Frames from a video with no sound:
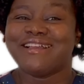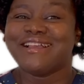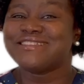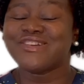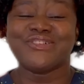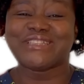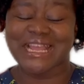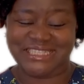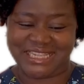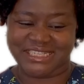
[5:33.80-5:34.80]
So
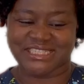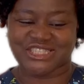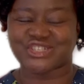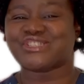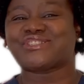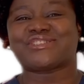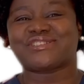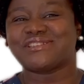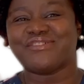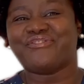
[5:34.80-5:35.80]
that's it.
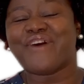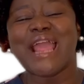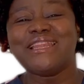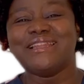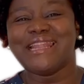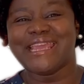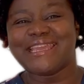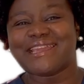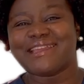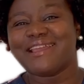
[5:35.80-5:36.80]
Just find the
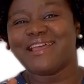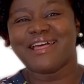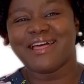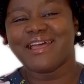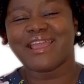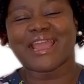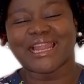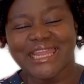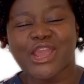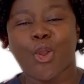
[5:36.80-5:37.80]
link,
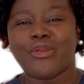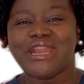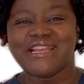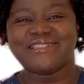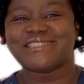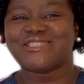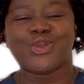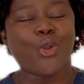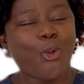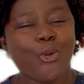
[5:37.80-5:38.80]
click on it,
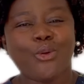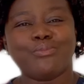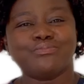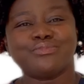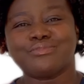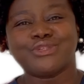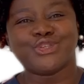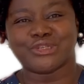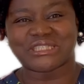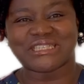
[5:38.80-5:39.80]
go
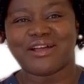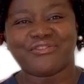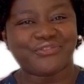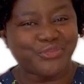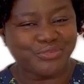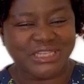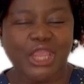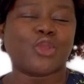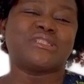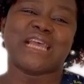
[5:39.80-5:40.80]
yourself,
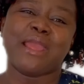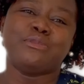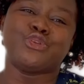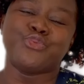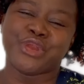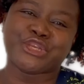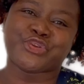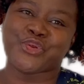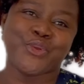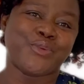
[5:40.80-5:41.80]
take your time to read
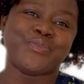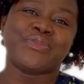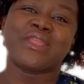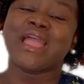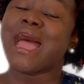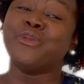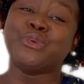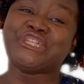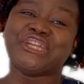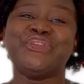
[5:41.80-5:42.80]
through, and
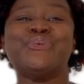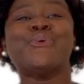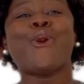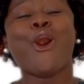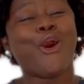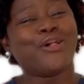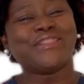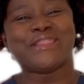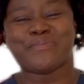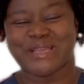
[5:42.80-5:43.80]
wishing you all
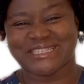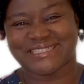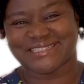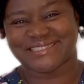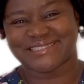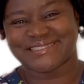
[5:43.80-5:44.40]
the best.